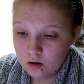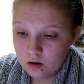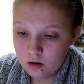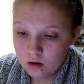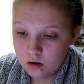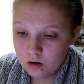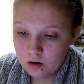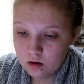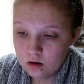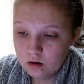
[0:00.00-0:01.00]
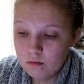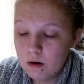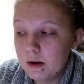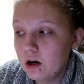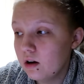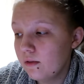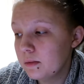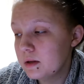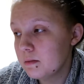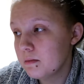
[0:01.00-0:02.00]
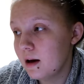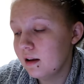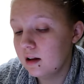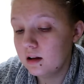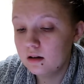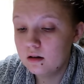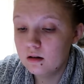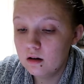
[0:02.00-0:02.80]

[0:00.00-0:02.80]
Maybe I'll give him some melon